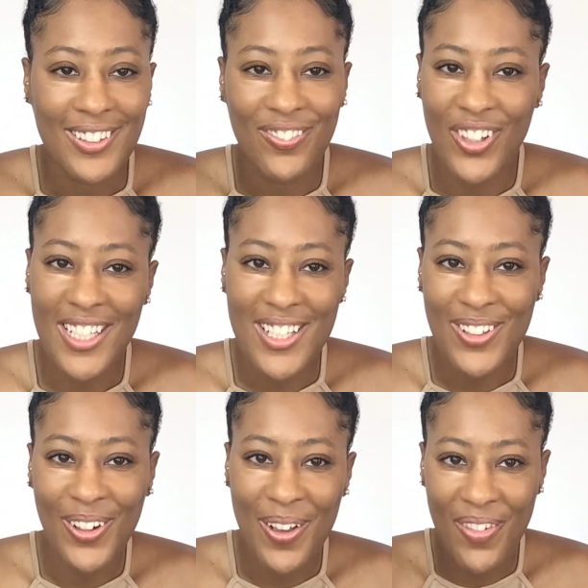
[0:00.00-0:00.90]
Funny
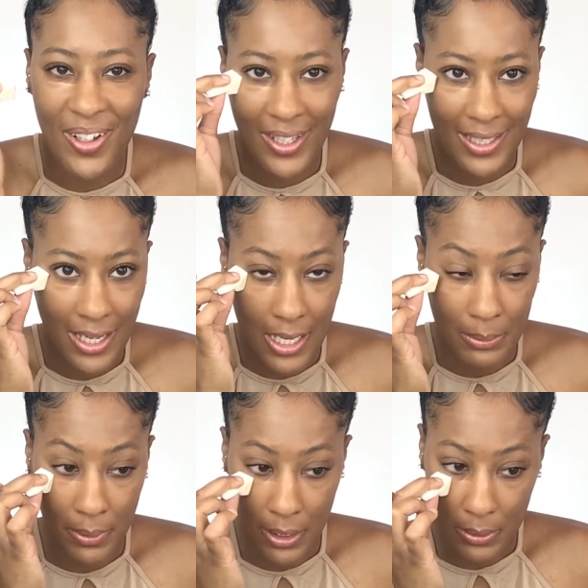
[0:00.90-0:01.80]
story about It
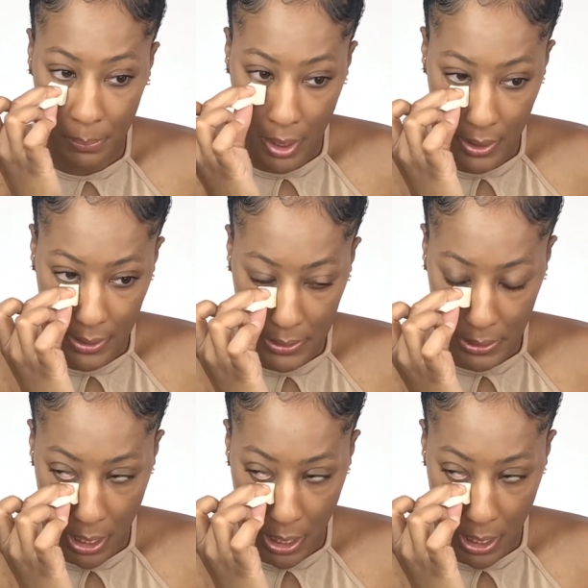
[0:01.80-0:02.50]
Cosmetics products.